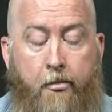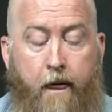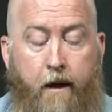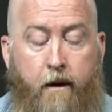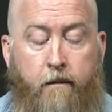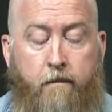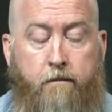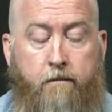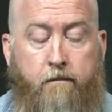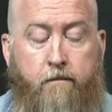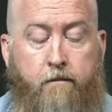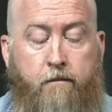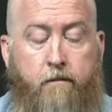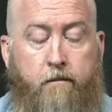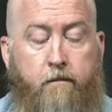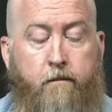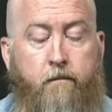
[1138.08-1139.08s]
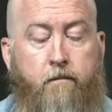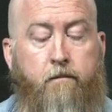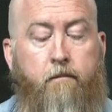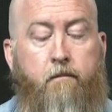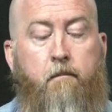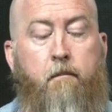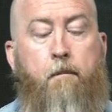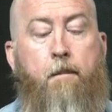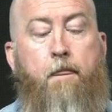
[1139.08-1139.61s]

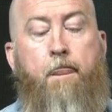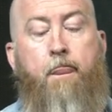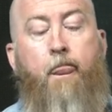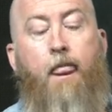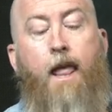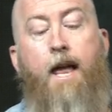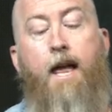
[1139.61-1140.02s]
Nobody speaks.